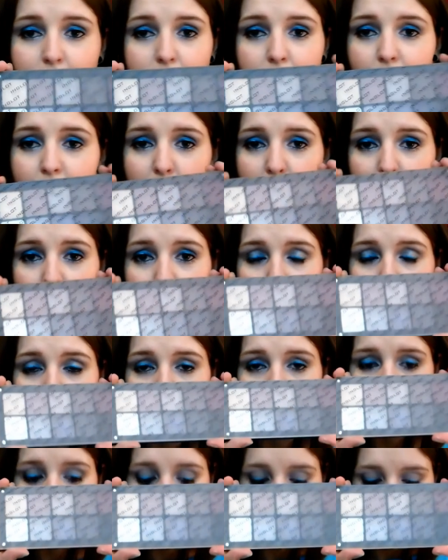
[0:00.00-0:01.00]
So
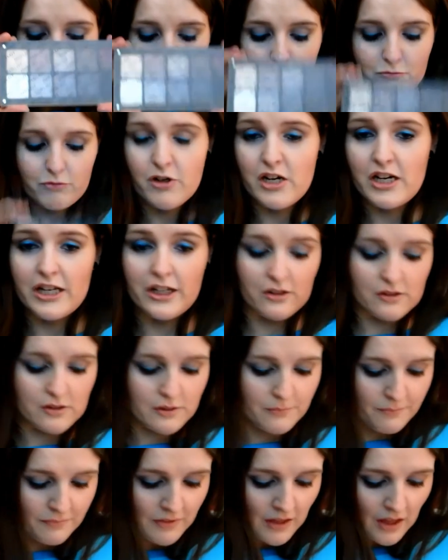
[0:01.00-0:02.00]
really good.
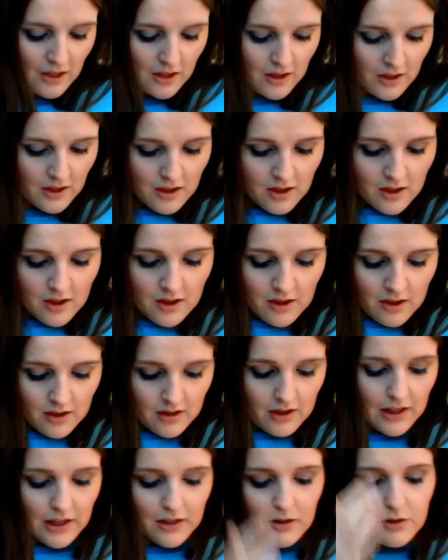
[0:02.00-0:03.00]

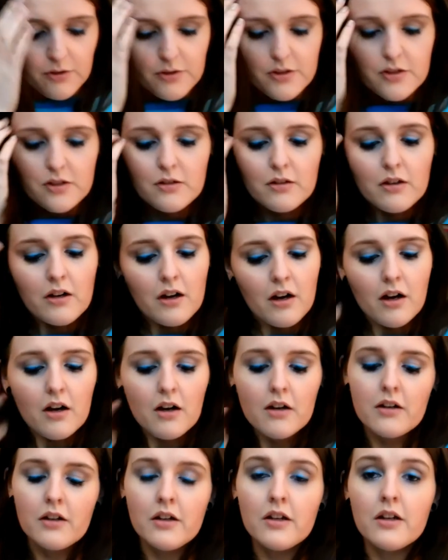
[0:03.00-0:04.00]
I also
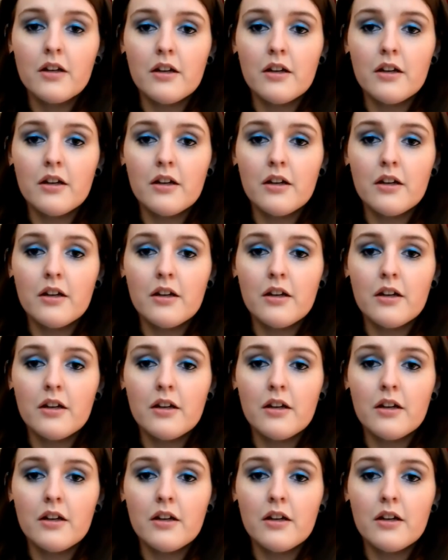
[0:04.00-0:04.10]
got